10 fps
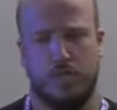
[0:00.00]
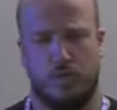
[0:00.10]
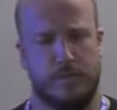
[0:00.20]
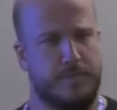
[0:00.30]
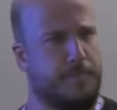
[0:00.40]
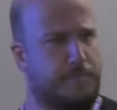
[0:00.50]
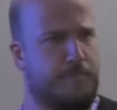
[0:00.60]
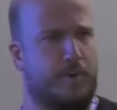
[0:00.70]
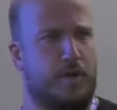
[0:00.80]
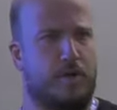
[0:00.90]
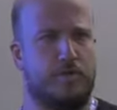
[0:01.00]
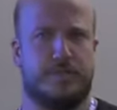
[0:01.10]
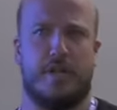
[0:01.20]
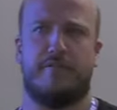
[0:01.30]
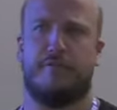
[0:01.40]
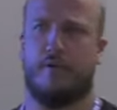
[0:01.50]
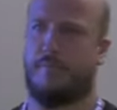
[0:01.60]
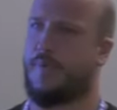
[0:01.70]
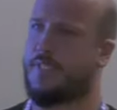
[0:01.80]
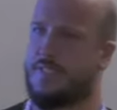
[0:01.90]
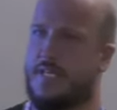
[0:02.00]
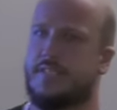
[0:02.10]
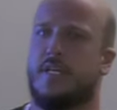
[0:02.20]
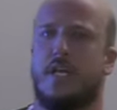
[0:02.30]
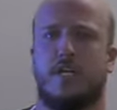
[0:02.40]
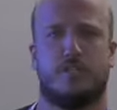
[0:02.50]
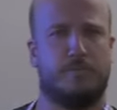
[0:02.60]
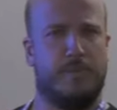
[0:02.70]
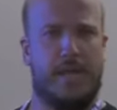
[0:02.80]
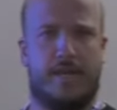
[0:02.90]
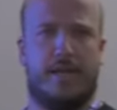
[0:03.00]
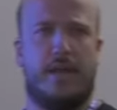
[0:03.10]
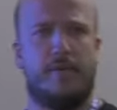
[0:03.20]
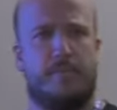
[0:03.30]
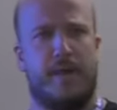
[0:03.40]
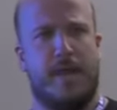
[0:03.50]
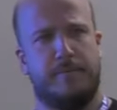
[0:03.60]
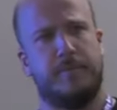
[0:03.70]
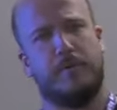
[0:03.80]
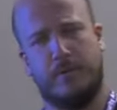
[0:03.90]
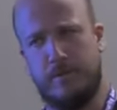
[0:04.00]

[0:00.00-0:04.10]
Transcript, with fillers: So it's a pretty cool stuff for business to make an APM